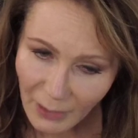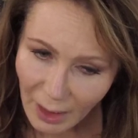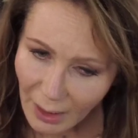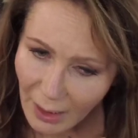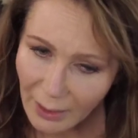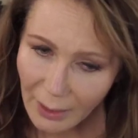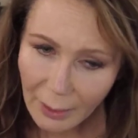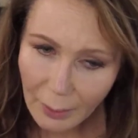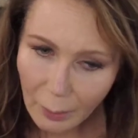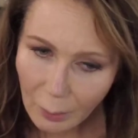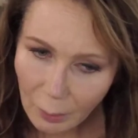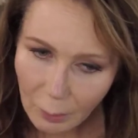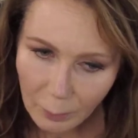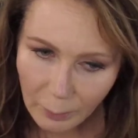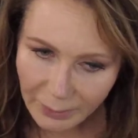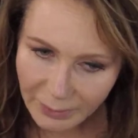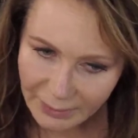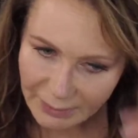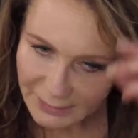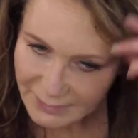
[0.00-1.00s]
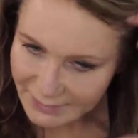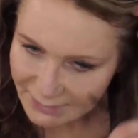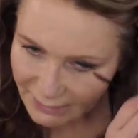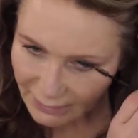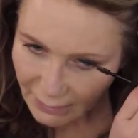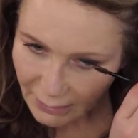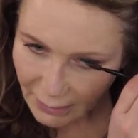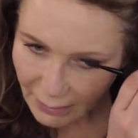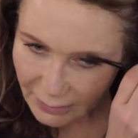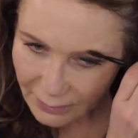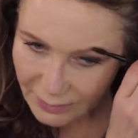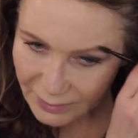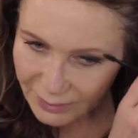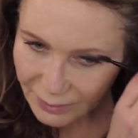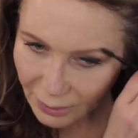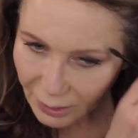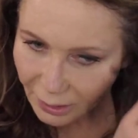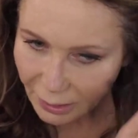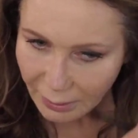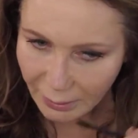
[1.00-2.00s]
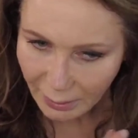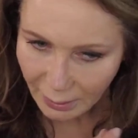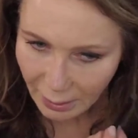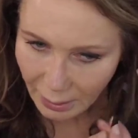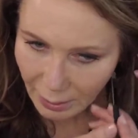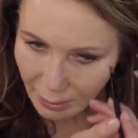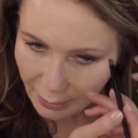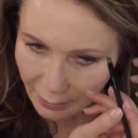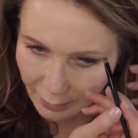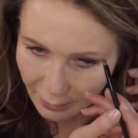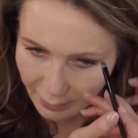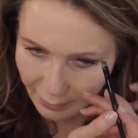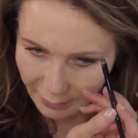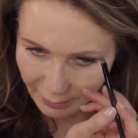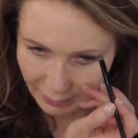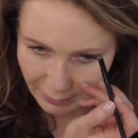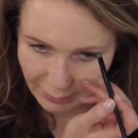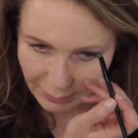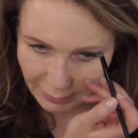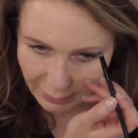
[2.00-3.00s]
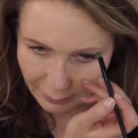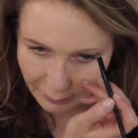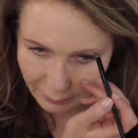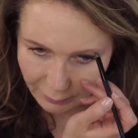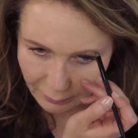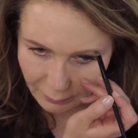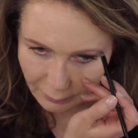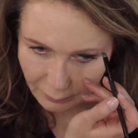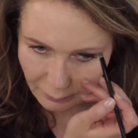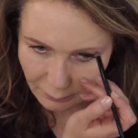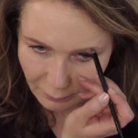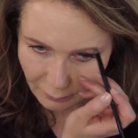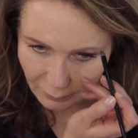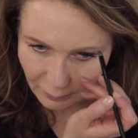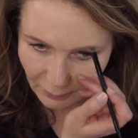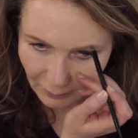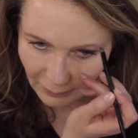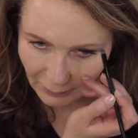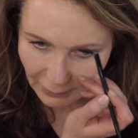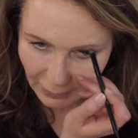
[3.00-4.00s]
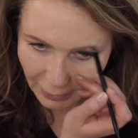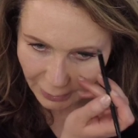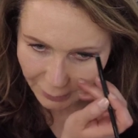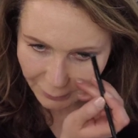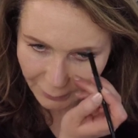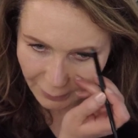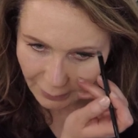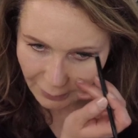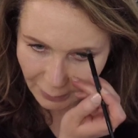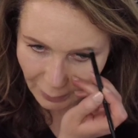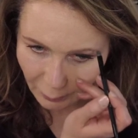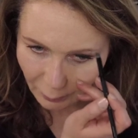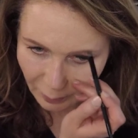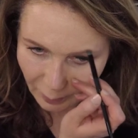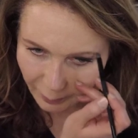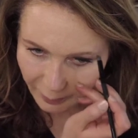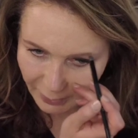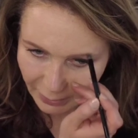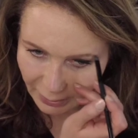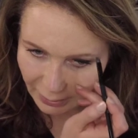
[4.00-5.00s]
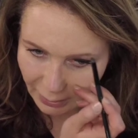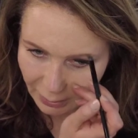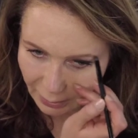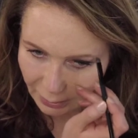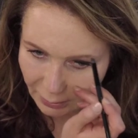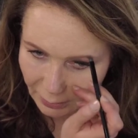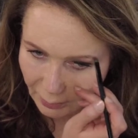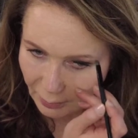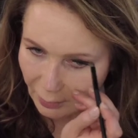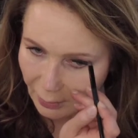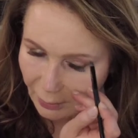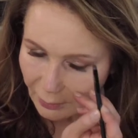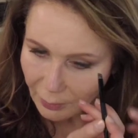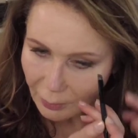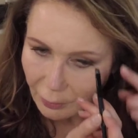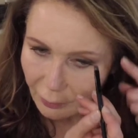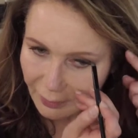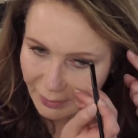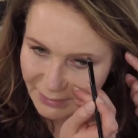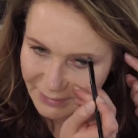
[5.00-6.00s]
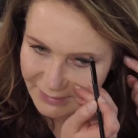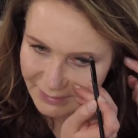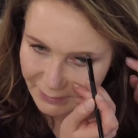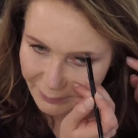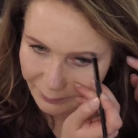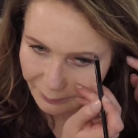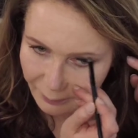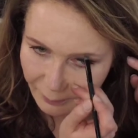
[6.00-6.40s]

And I always start on the area that would be the crease,